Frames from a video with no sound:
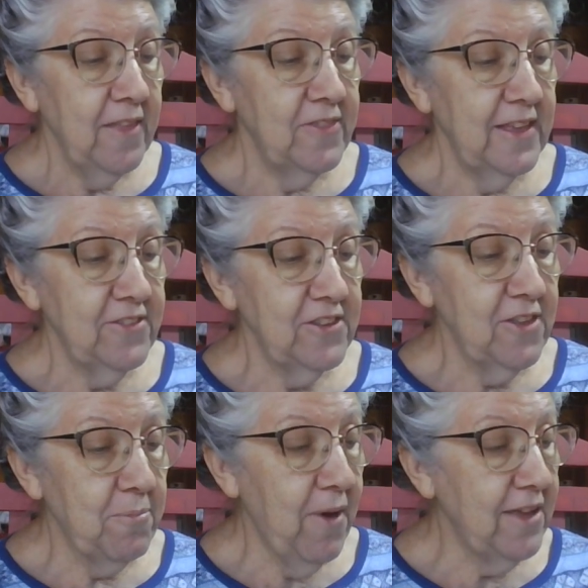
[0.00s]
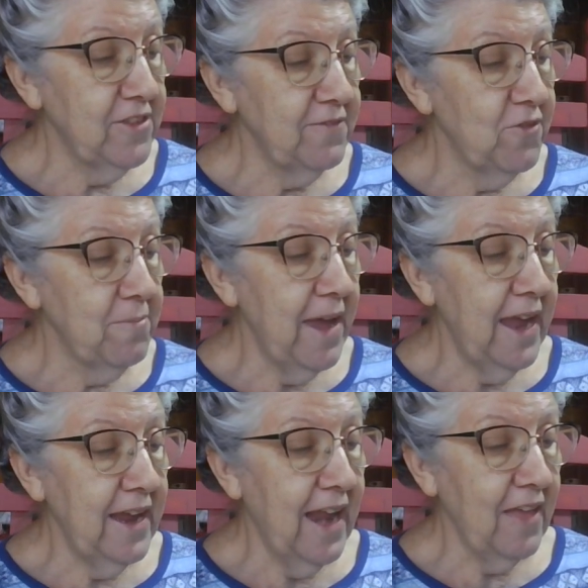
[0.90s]
This is a present for
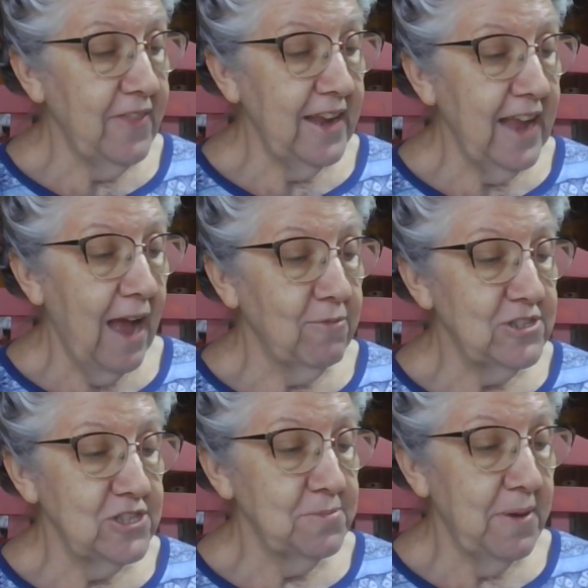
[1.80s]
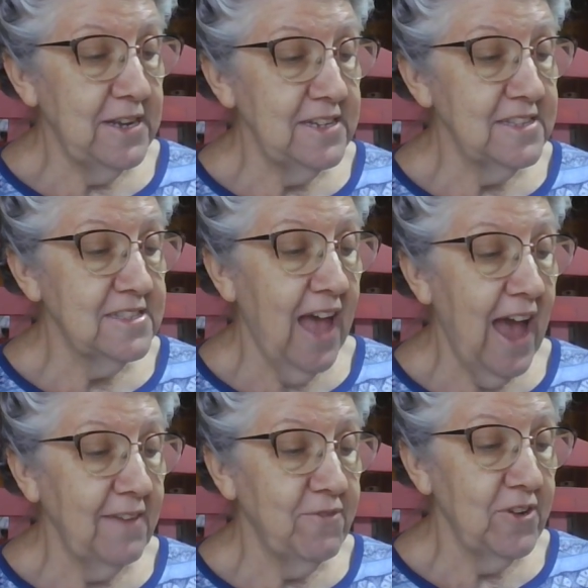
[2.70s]
me, and I think I will just put it
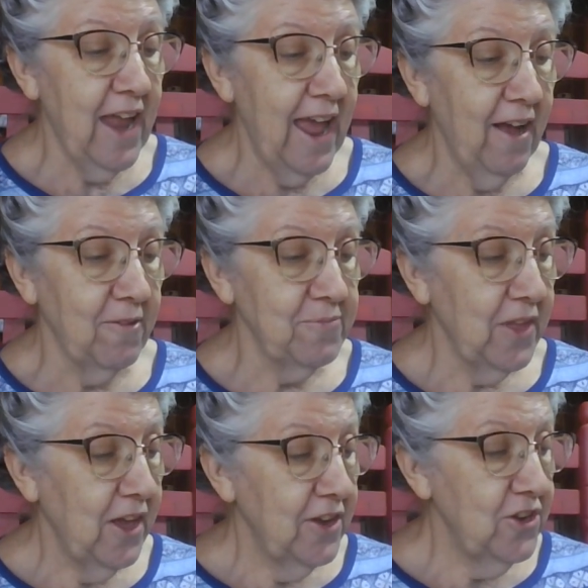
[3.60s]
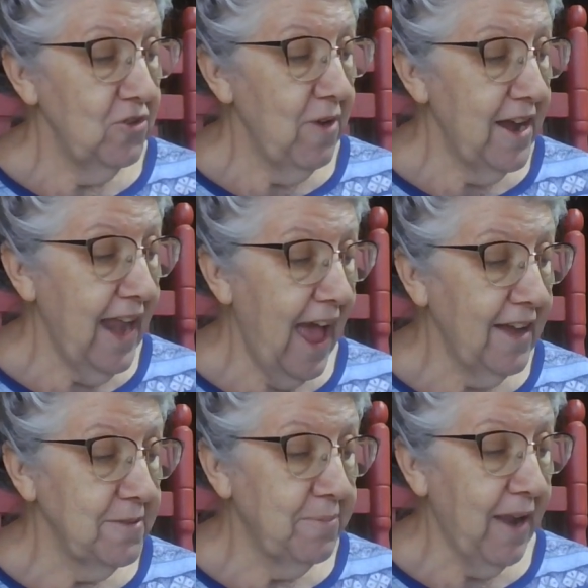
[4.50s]
aside for now. You run
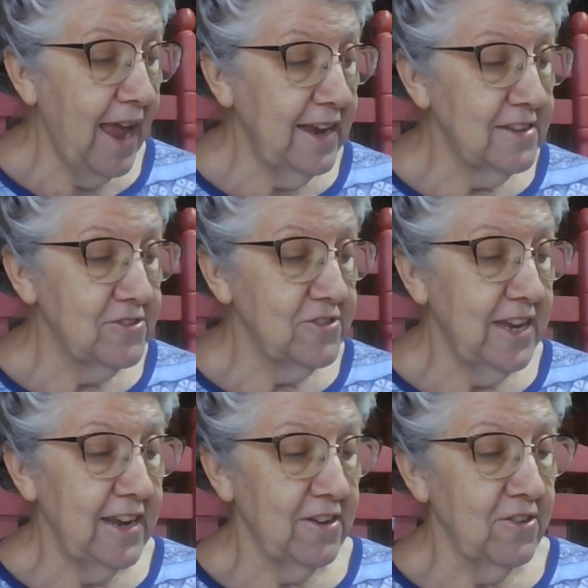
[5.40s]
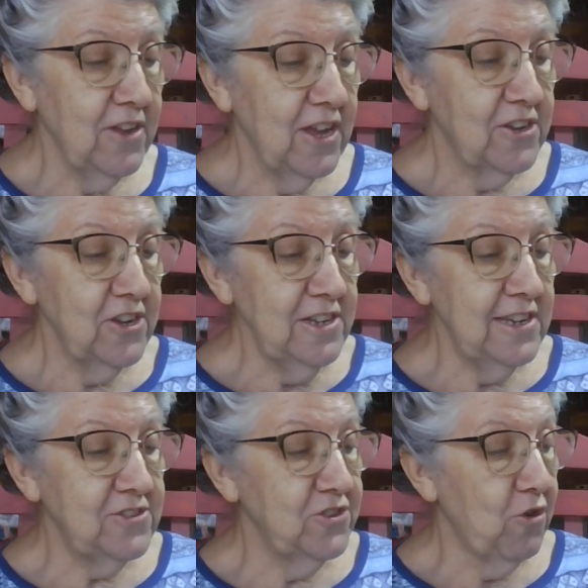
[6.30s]
out and play until dinner.
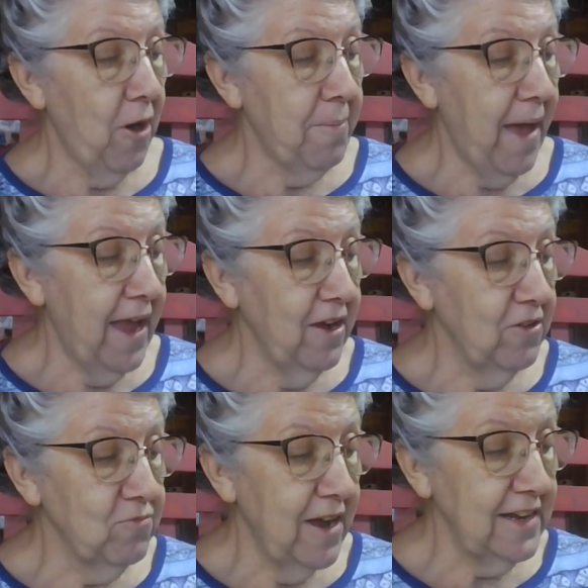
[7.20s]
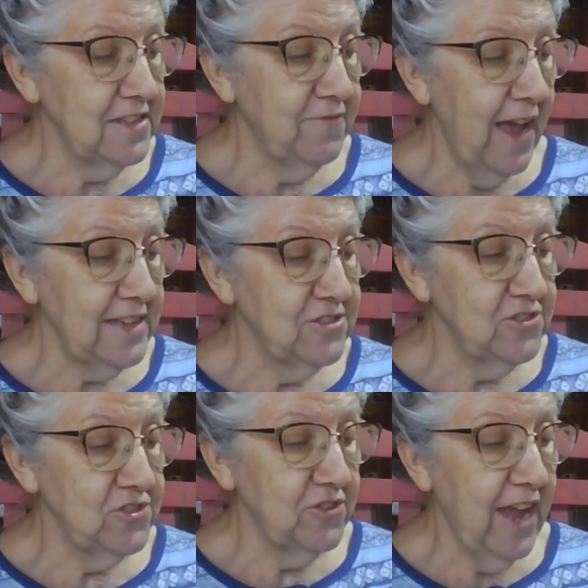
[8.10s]
Goodness, you are pale. Run as fast
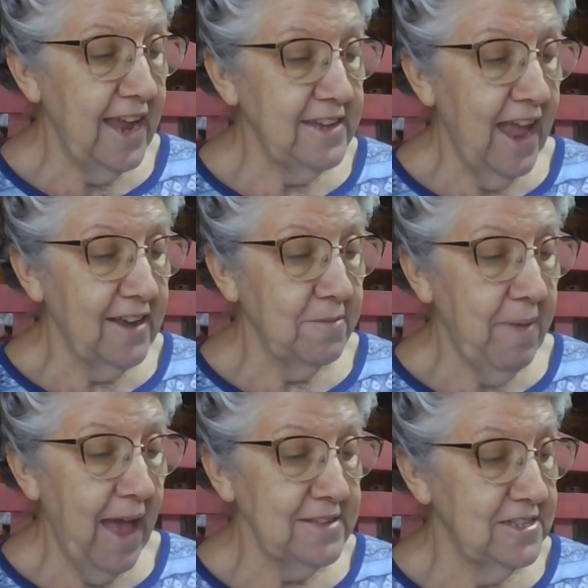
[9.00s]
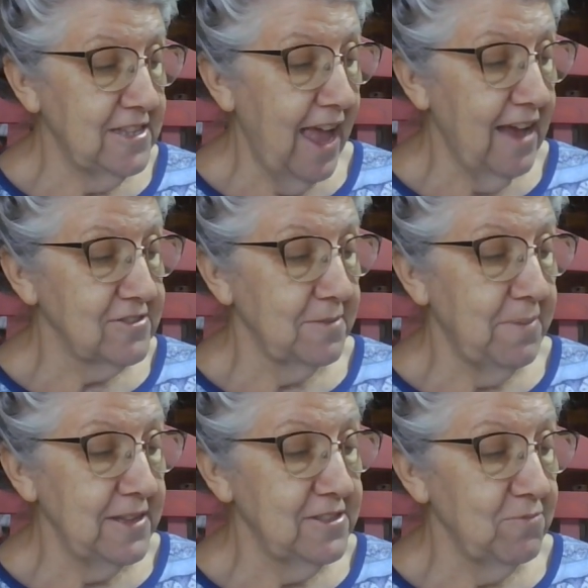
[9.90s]
as you can down to Patsy's house and
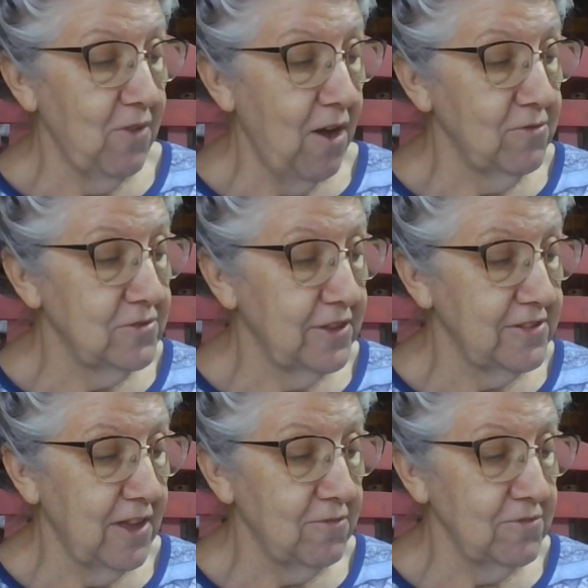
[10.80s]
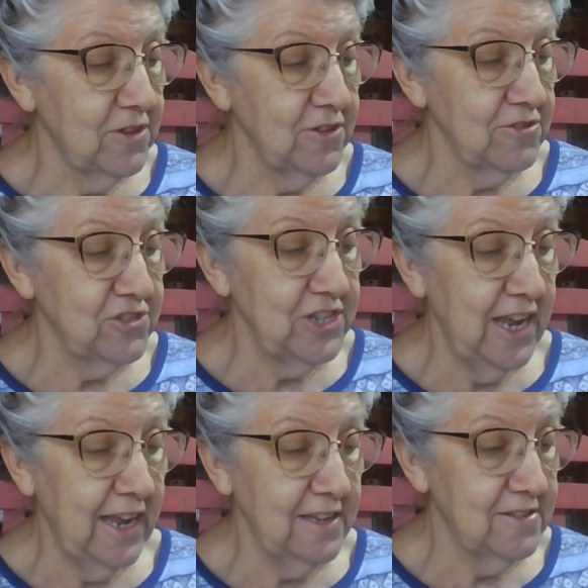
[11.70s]
put some roses onto your
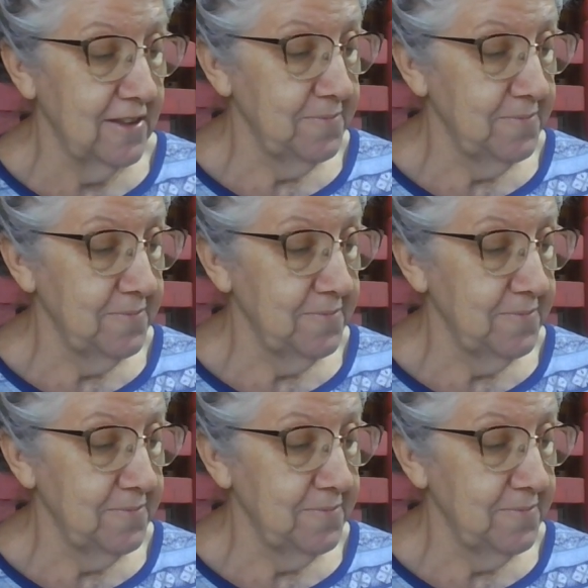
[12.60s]
cheeks."